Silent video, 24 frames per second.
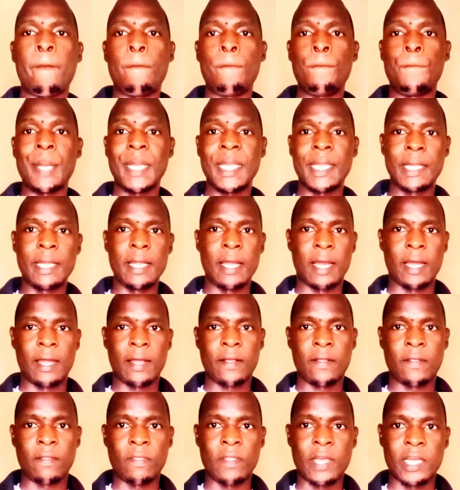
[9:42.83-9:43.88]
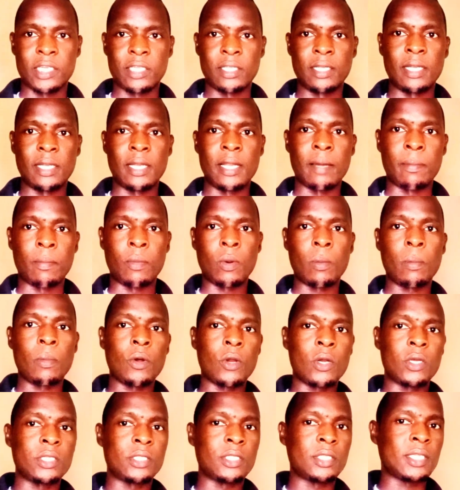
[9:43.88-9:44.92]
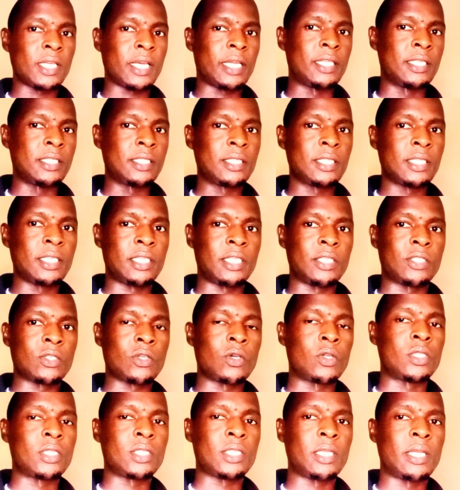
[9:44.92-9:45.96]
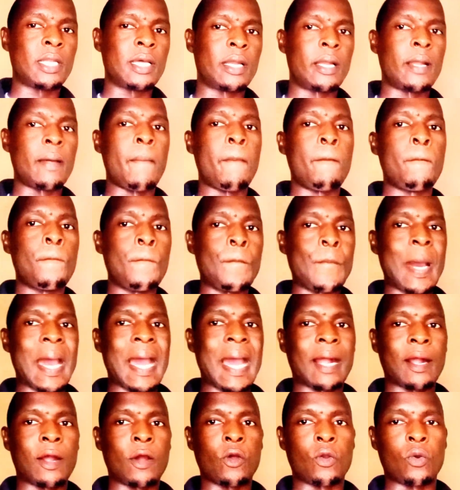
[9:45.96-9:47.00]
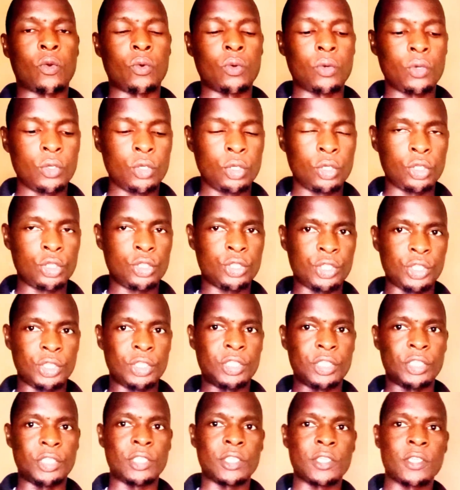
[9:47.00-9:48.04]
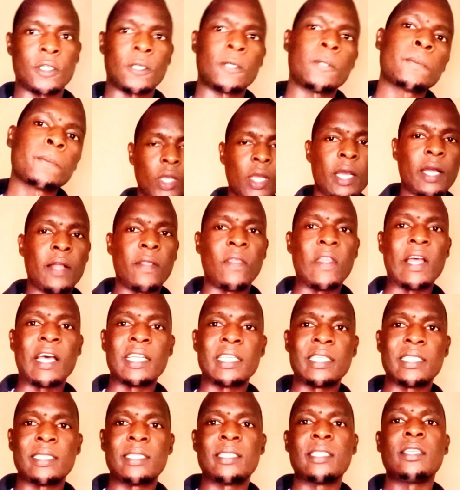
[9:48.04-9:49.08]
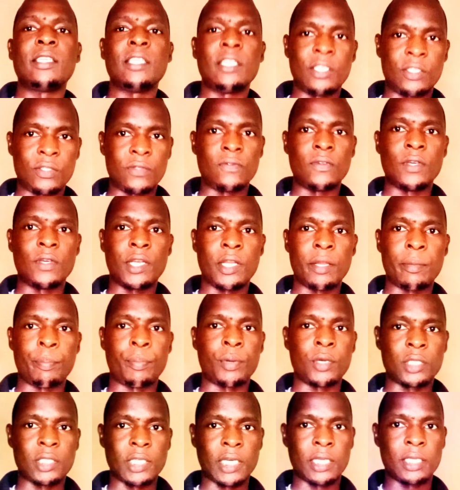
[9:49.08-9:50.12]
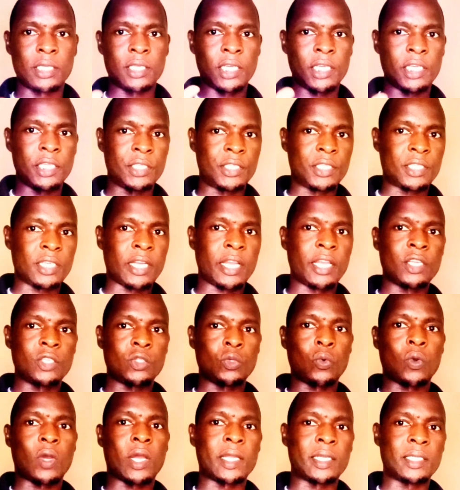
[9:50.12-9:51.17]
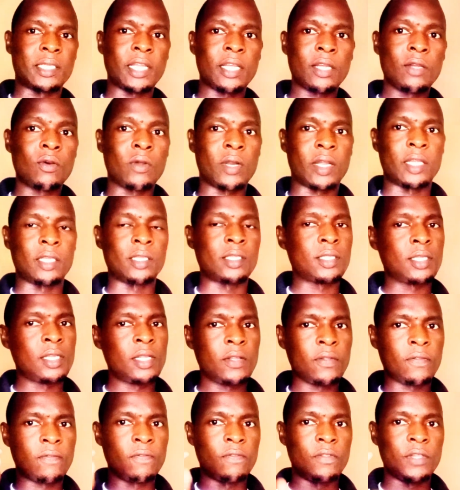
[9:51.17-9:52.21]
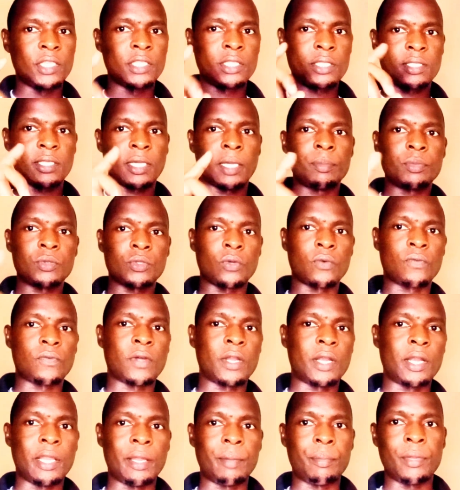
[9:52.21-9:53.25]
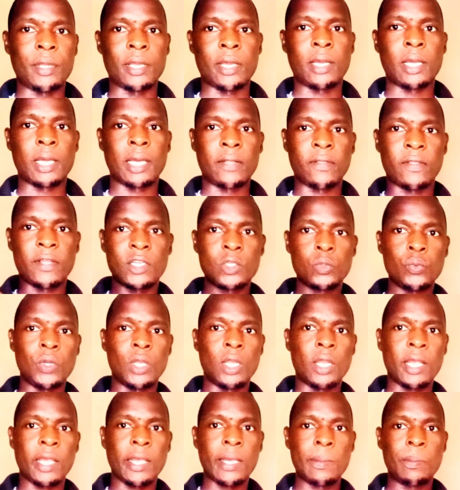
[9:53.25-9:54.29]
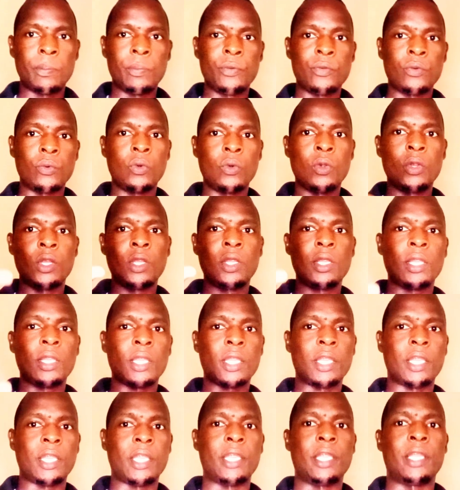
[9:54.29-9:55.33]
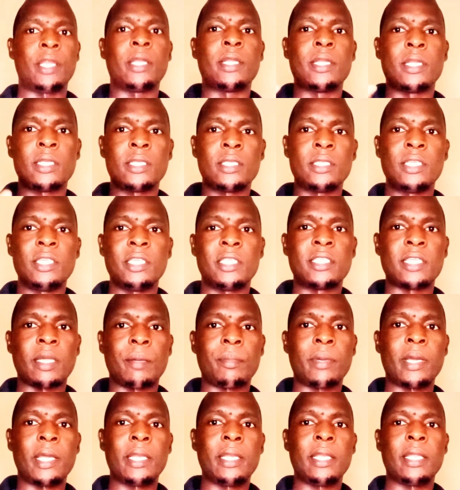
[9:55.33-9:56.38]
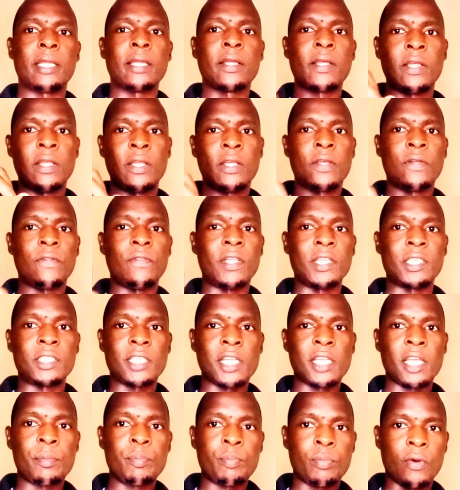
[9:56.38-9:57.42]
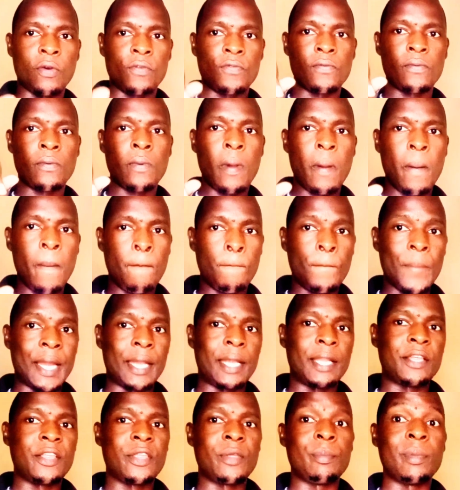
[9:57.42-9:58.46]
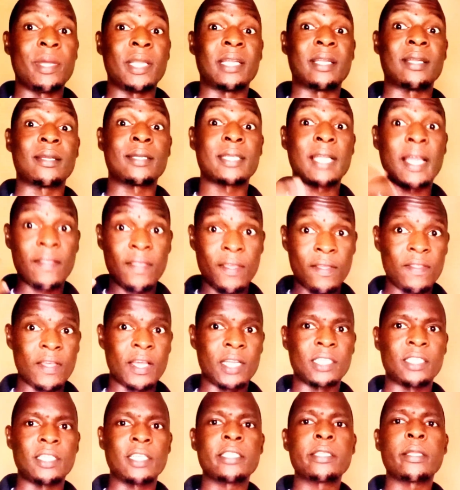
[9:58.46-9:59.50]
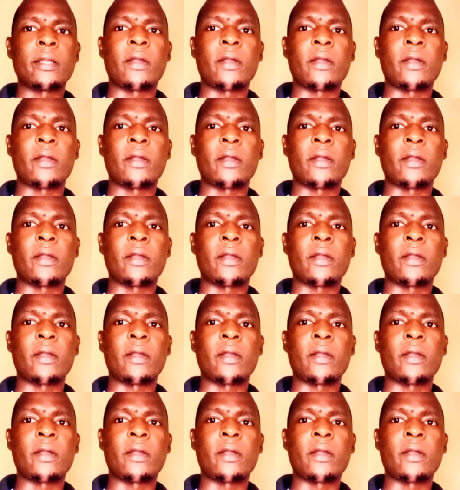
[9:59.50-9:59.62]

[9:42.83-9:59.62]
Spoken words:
bigger than the normal size, it is considered macrocytic. And it's very important in trying to categorize these types of anemia, and that will help you in determining the type of management rather than just